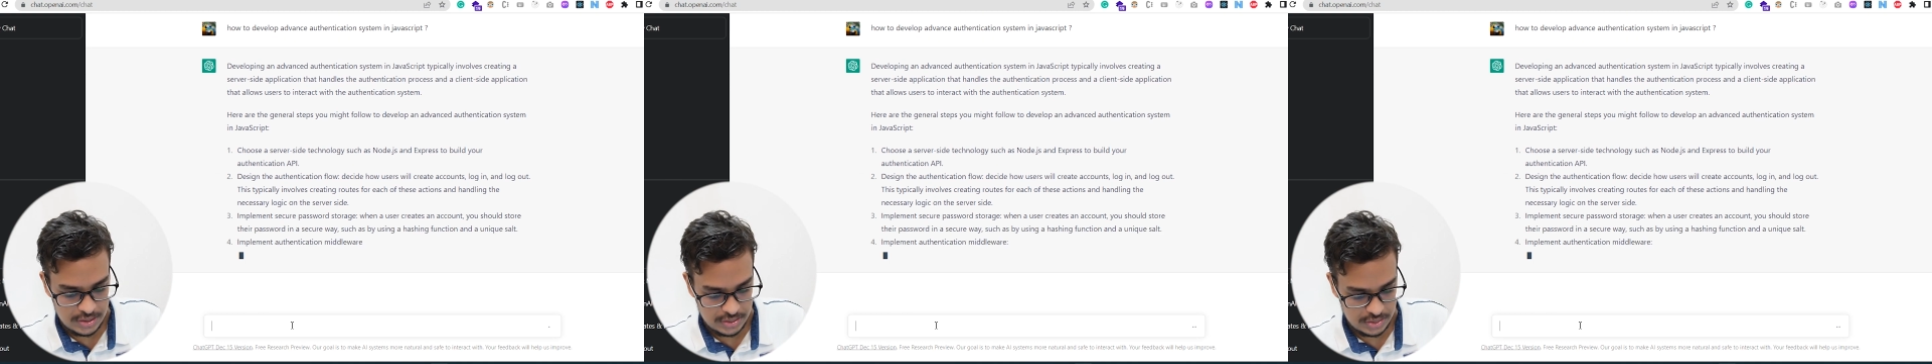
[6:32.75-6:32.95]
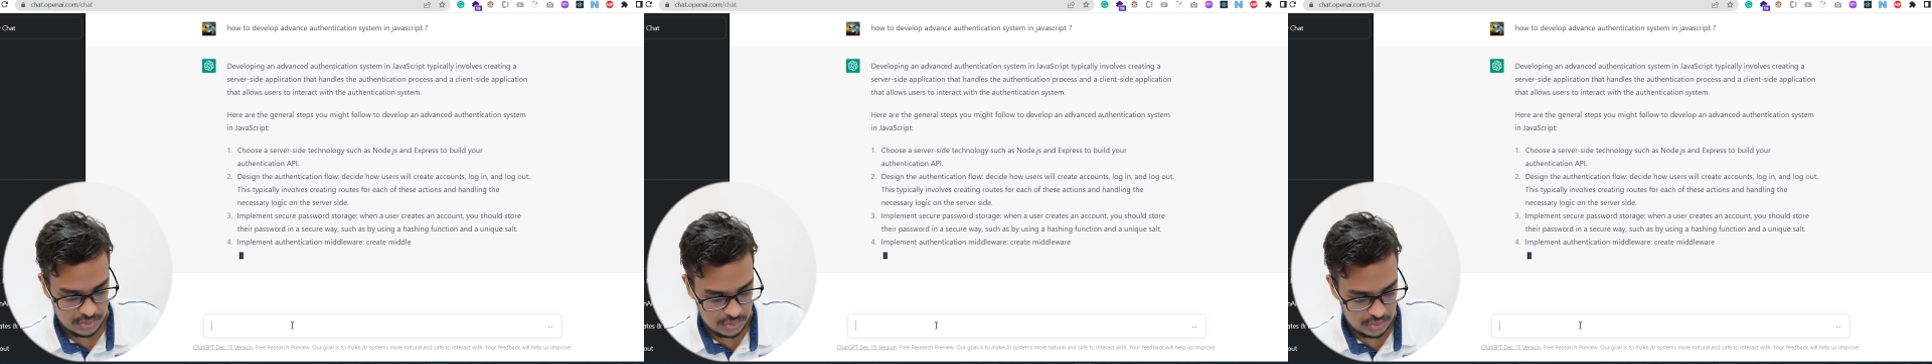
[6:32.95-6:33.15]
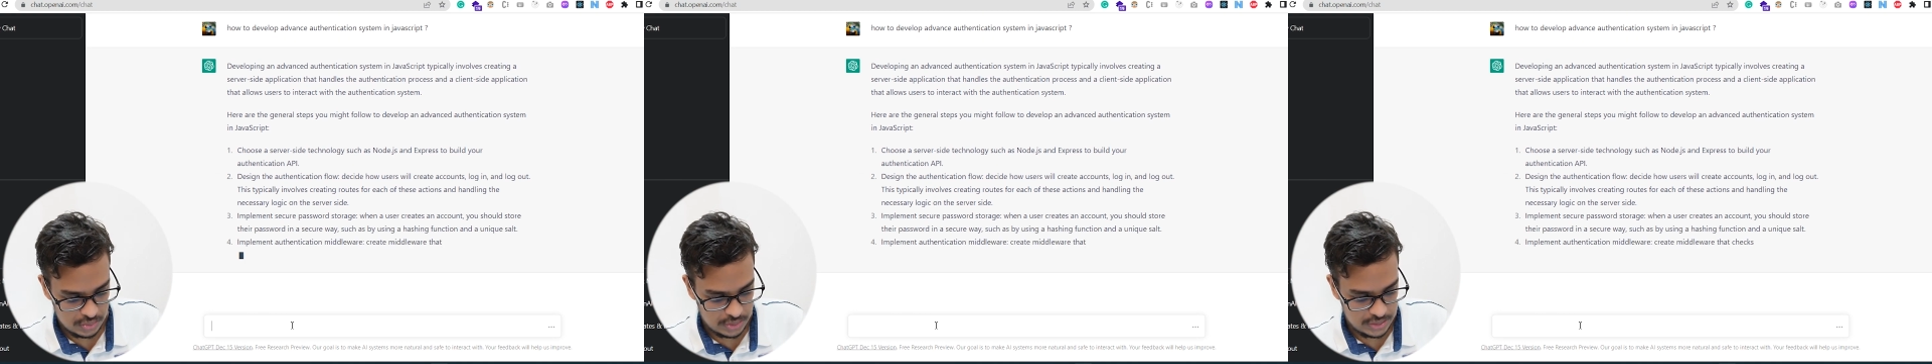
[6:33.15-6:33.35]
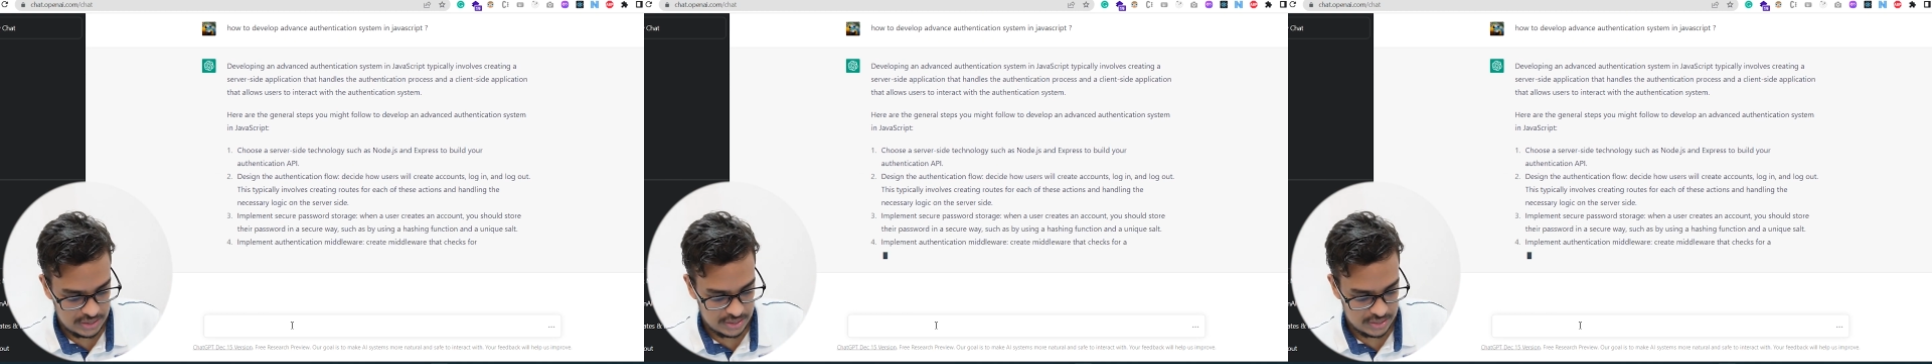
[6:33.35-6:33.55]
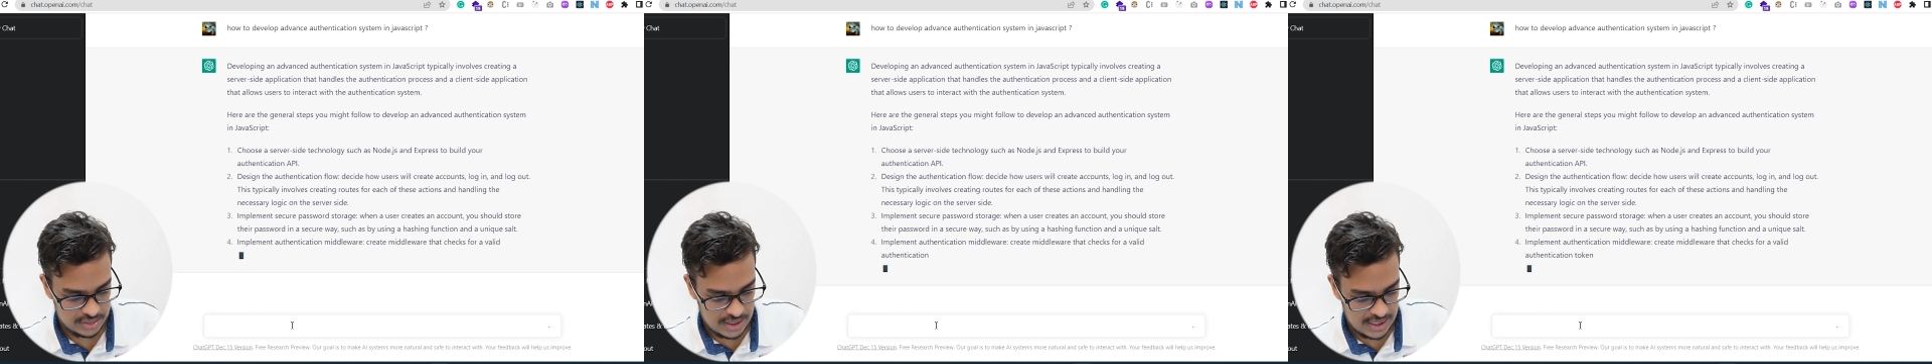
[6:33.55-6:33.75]
So
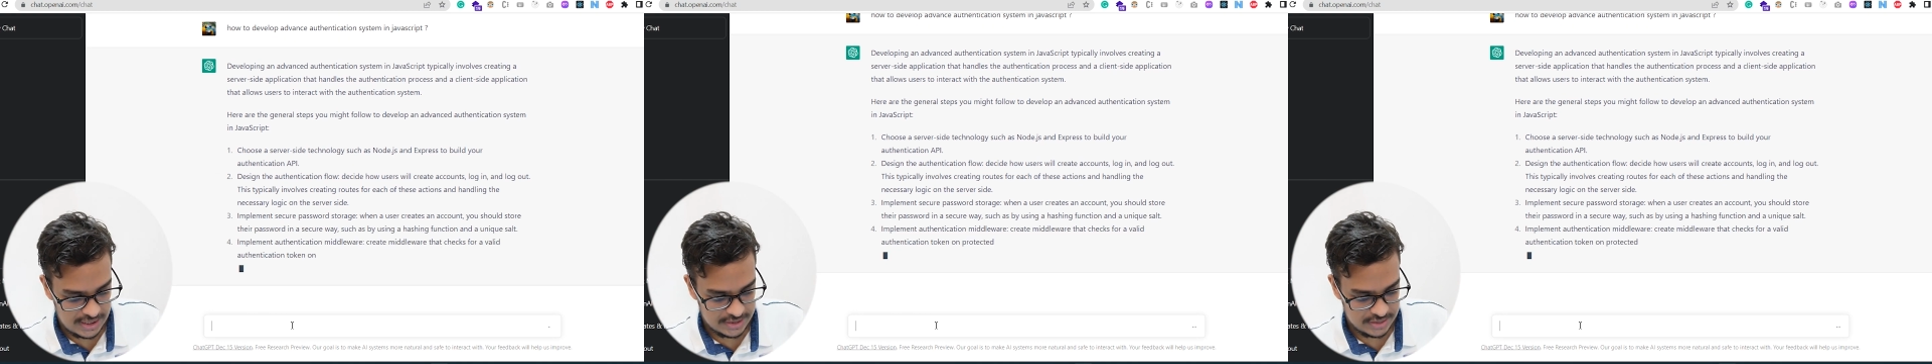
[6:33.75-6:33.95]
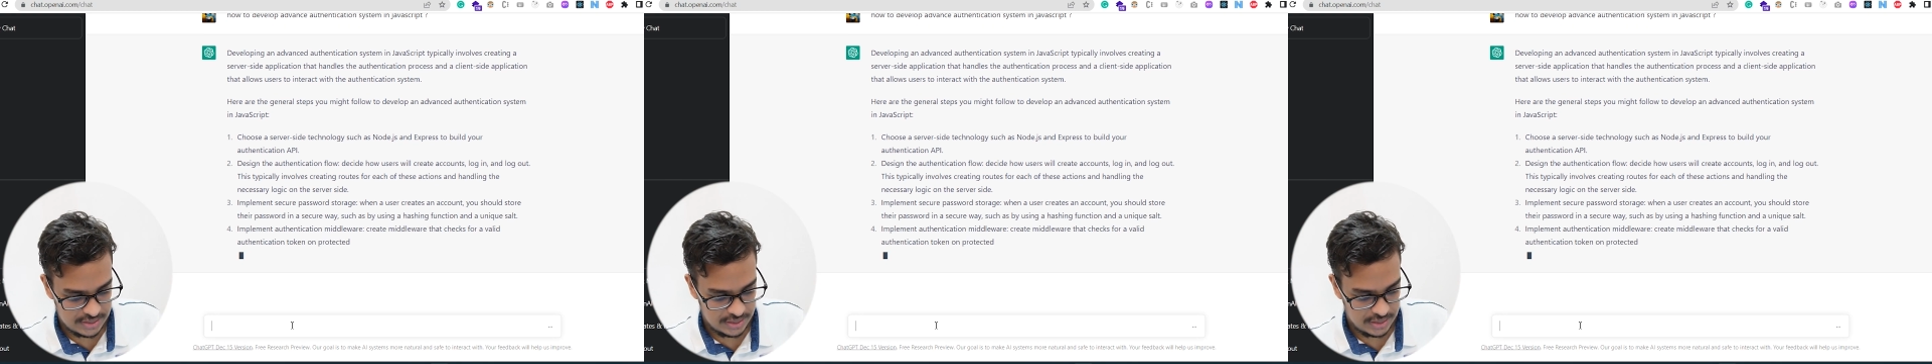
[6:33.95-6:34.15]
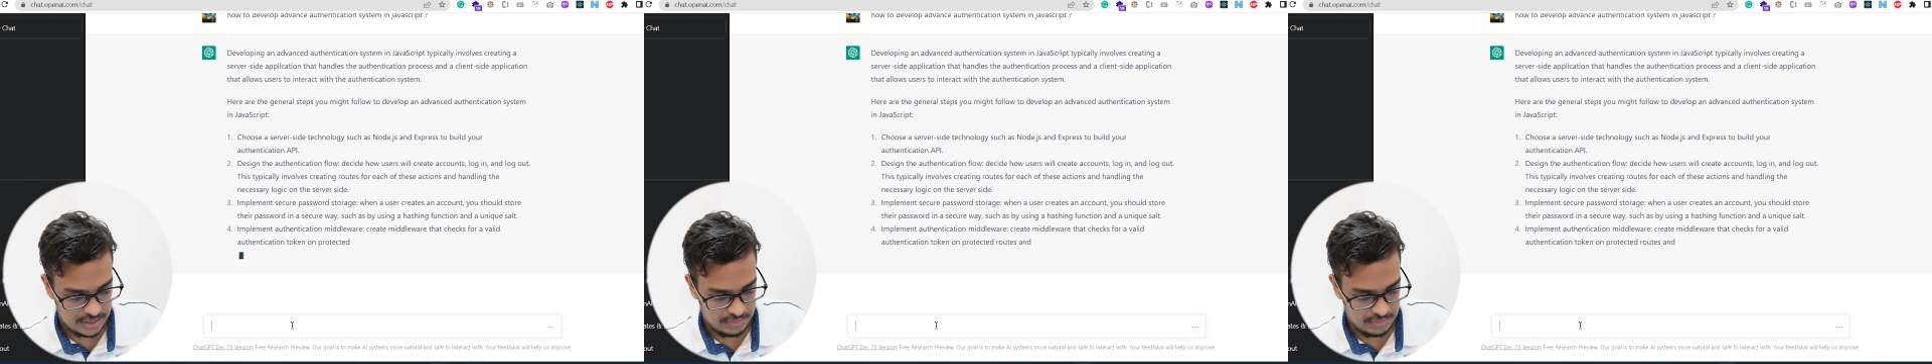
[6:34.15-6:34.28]
these guys